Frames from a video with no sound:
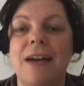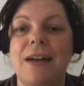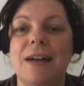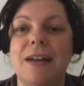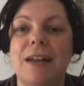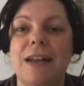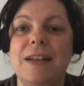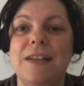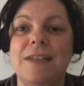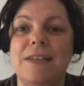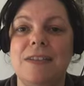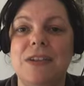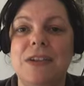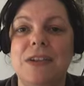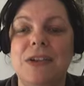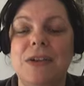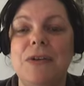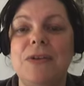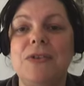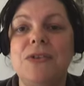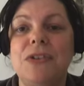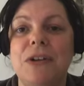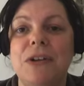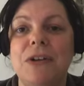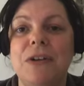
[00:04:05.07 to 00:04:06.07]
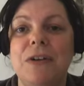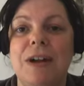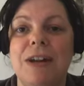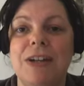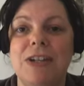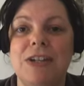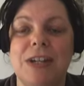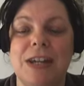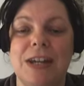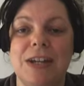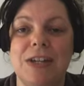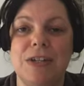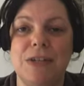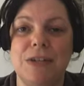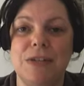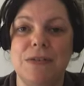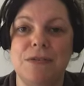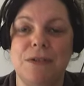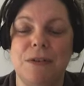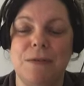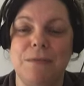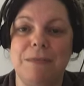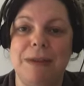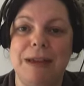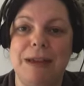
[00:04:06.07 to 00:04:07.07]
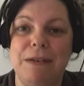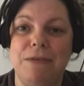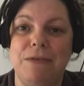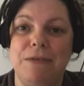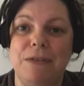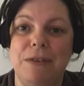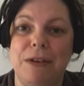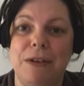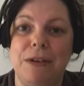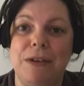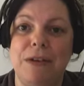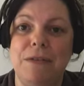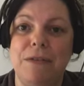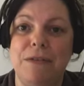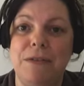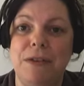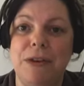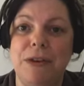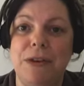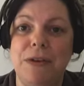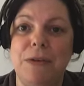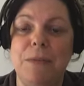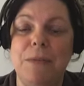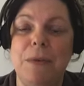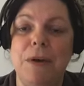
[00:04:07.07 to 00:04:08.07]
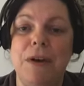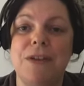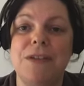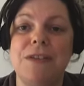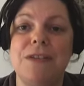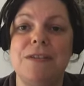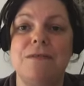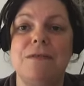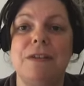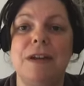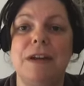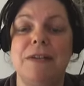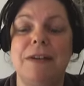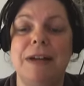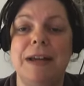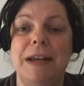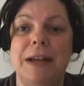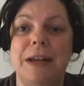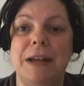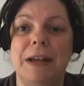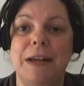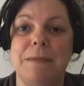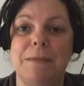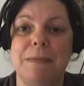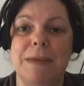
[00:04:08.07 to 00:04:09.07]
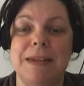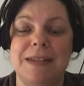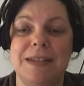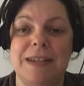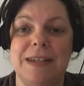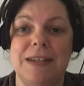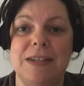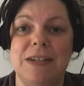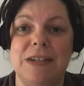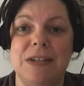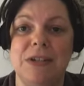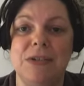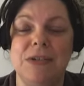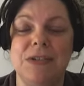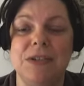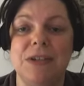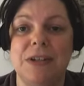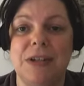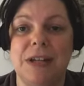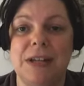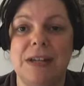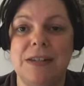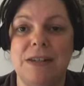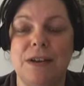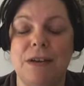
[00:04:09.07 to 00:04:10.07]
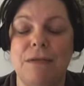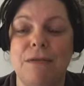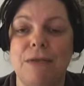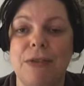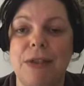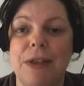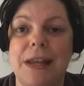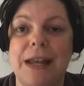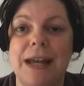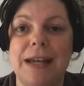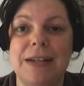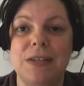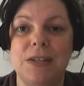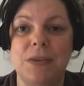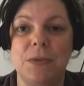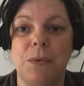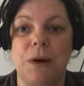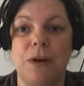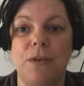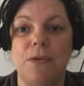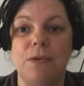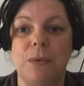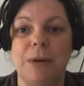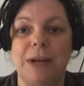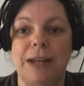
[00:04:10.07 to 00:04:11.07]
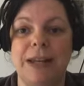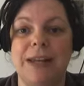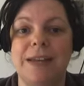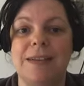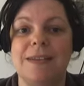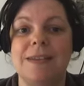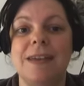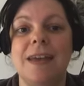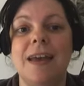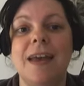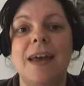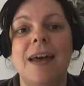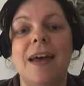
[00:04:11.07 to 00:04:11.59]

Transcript: it's a huge congratulations from me for you persevering and committing to your studies over the last 12 weeks.